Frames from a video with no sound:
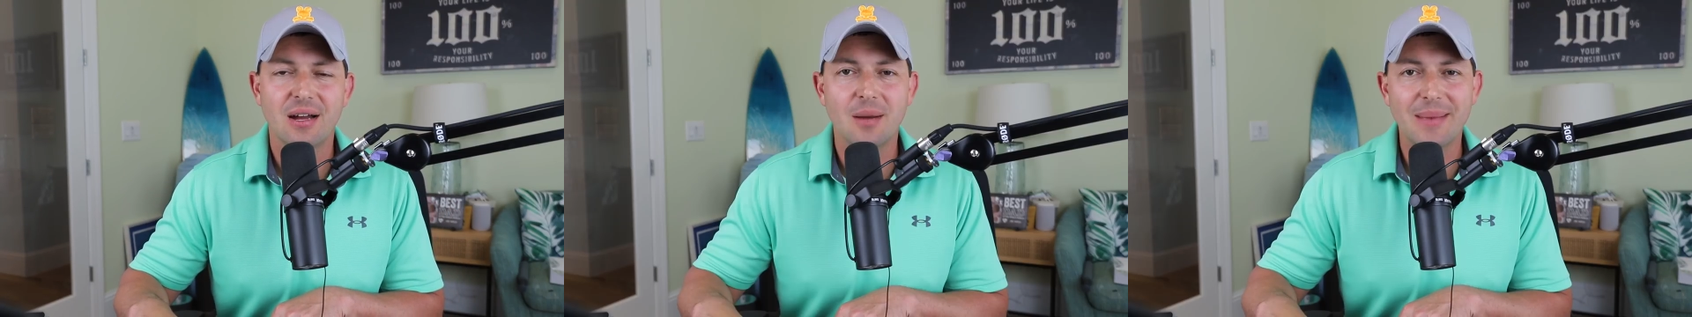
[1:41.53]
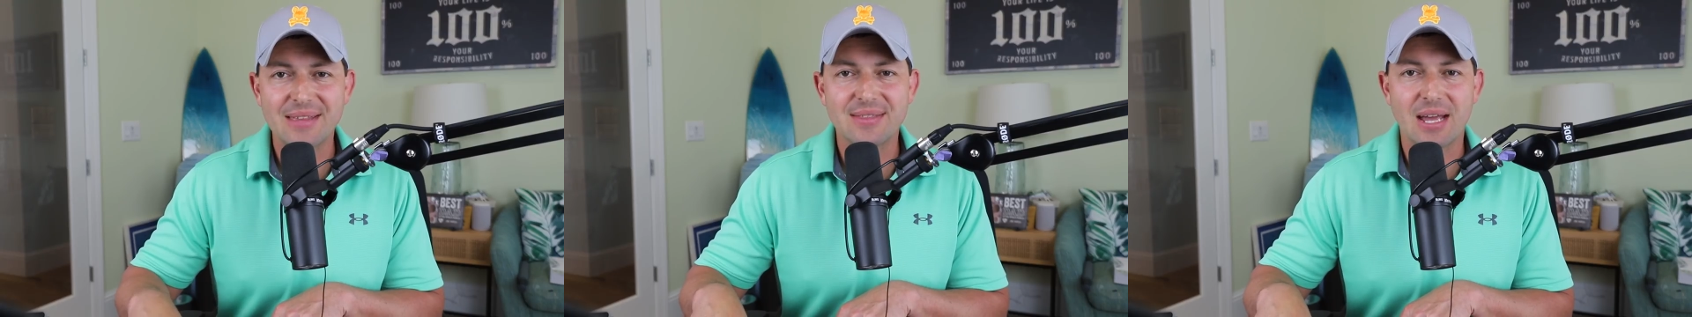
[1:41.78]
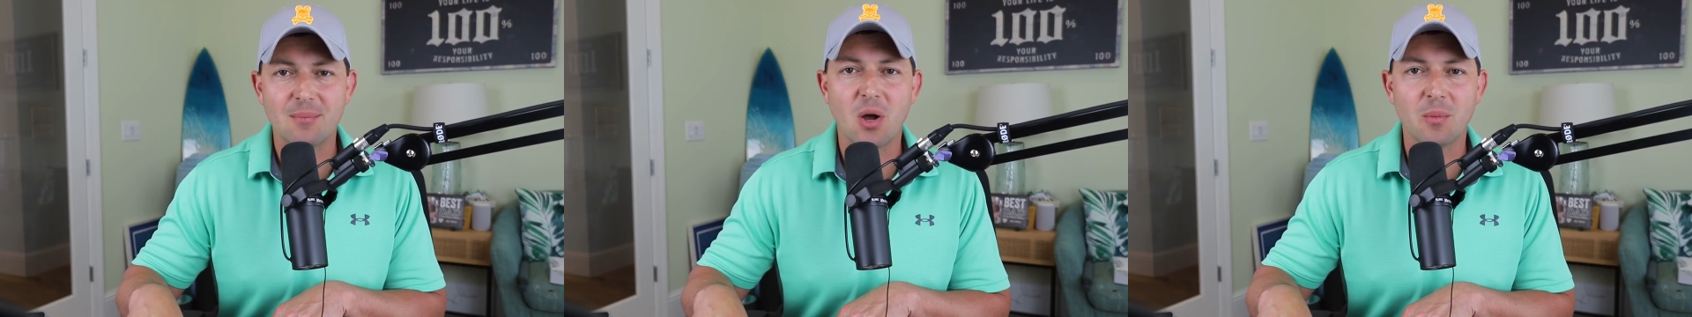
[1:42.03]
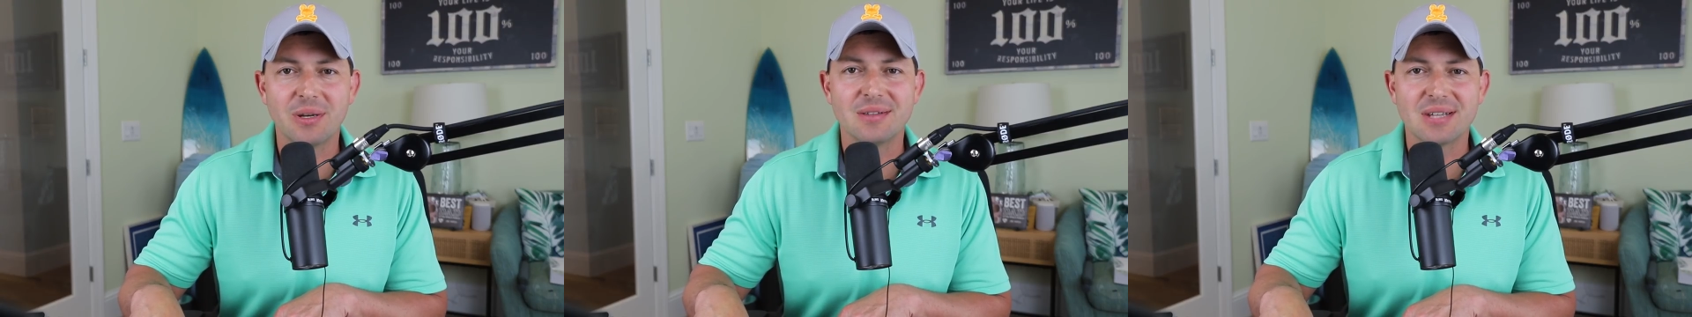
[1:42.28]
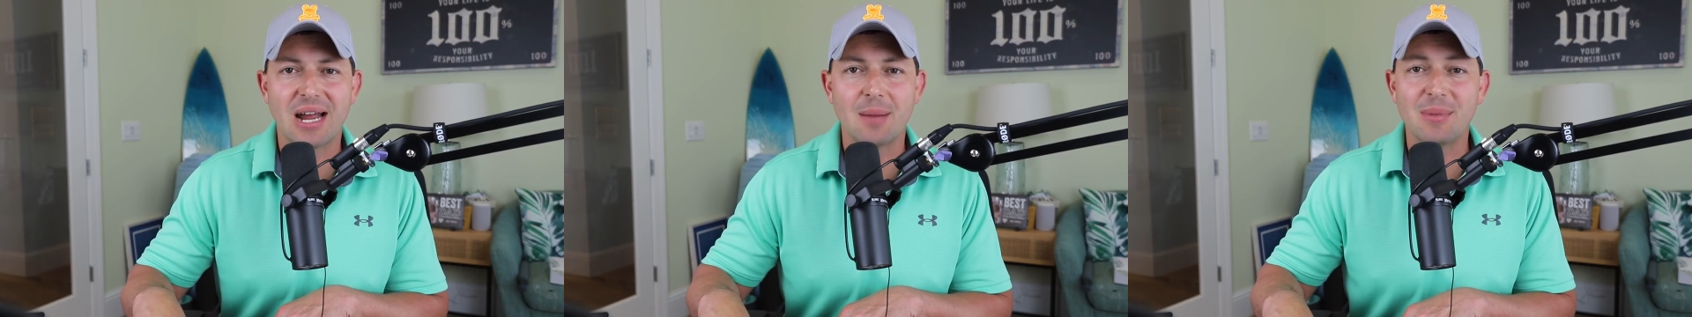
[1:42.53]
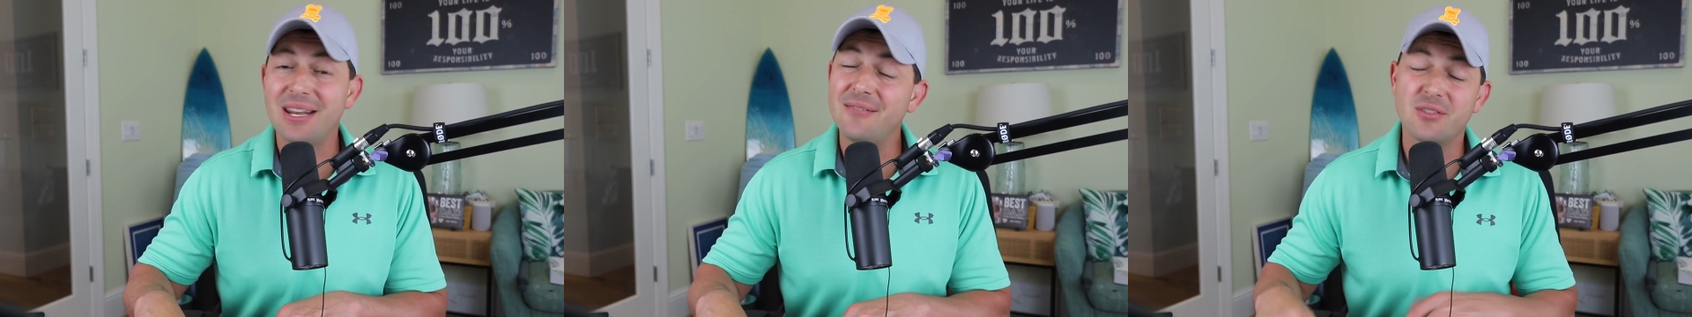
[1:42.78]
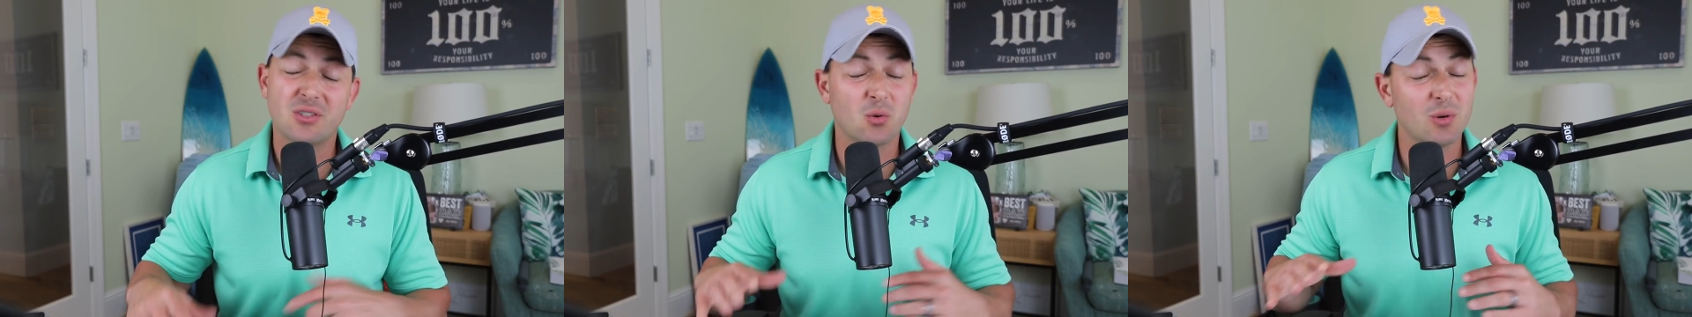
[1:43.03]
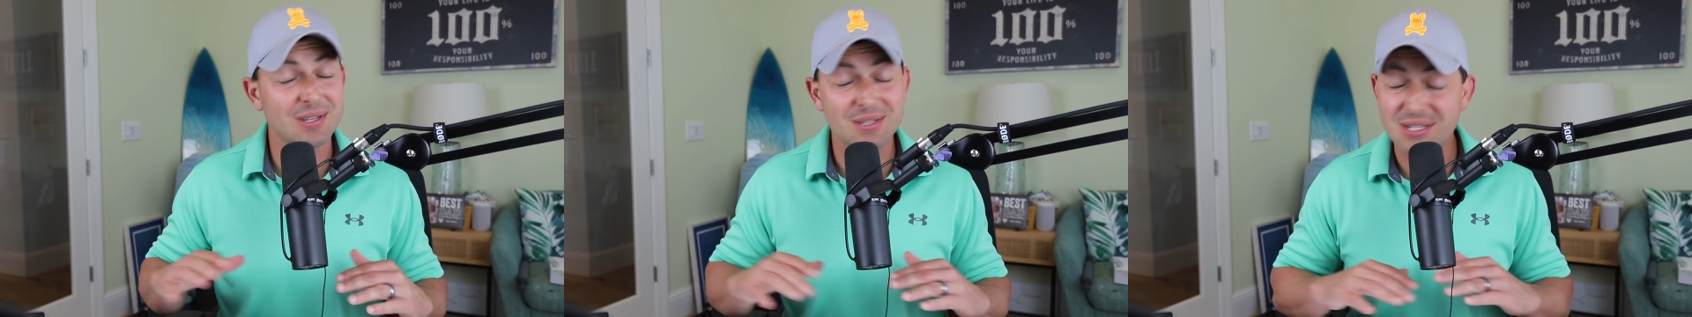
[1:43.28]
um, at that moment in time, and
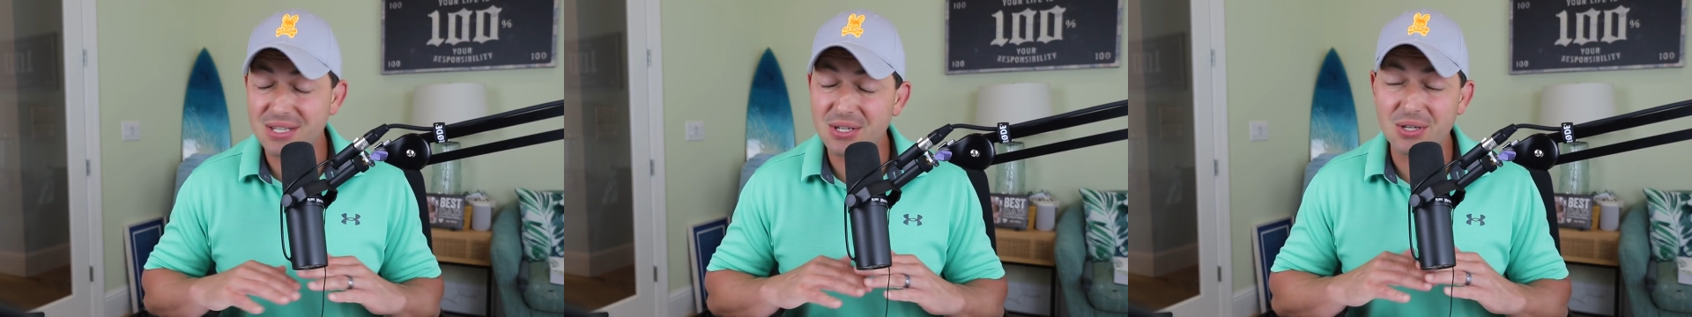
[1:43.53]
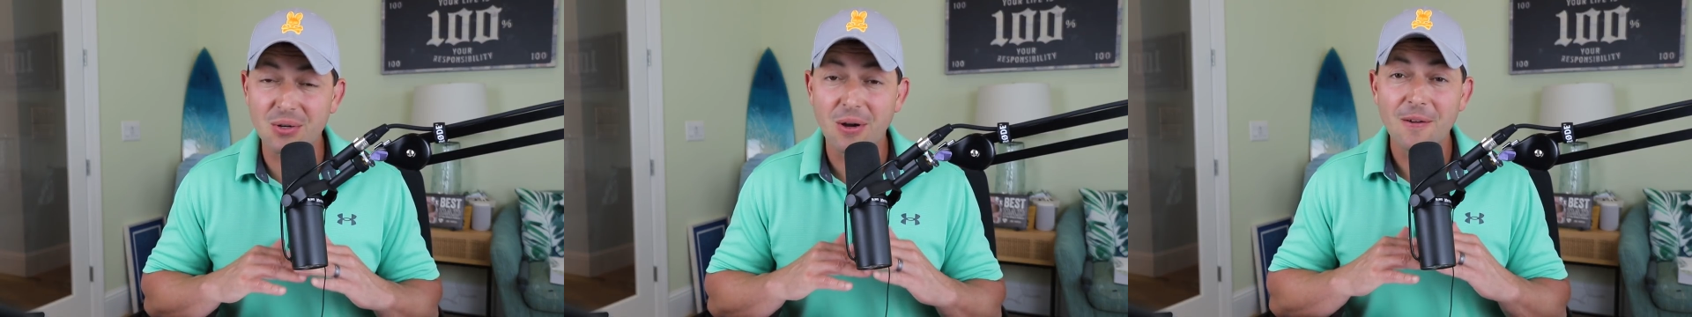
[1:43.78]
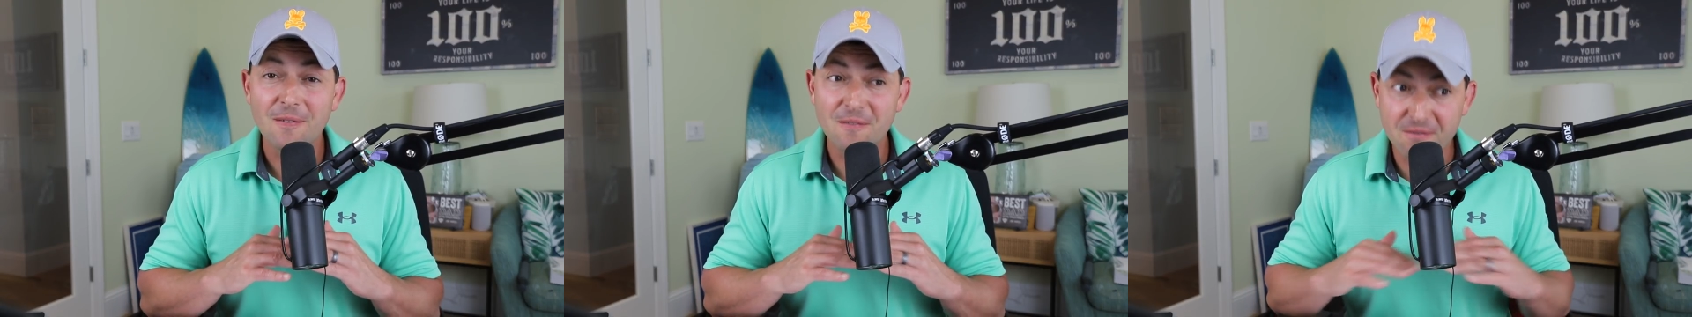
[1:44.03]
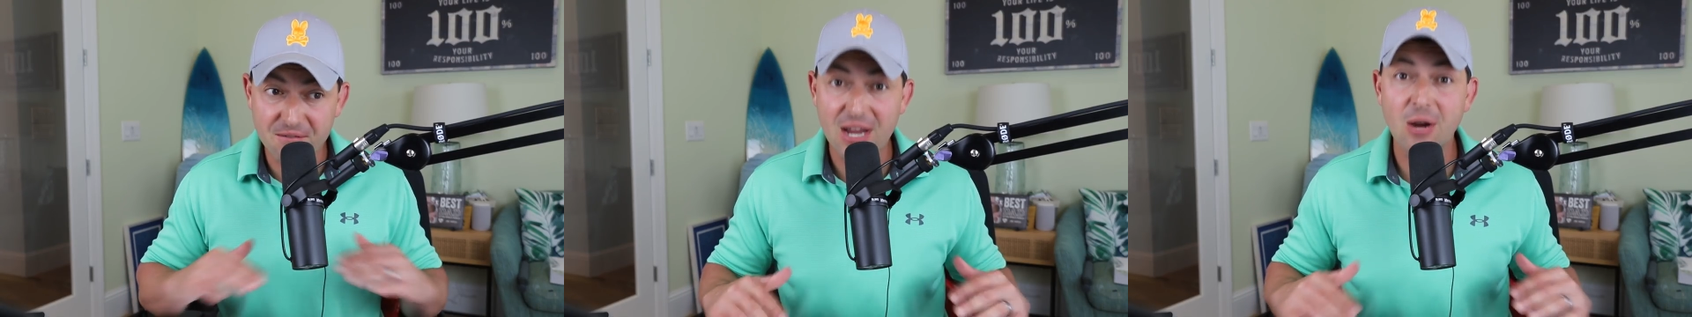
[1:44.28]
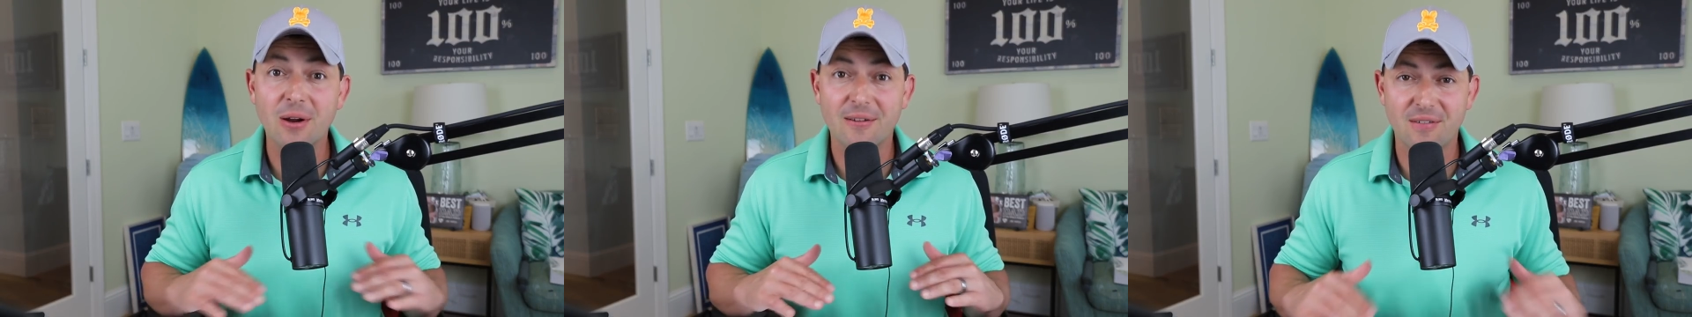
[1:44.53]
inventory is still very,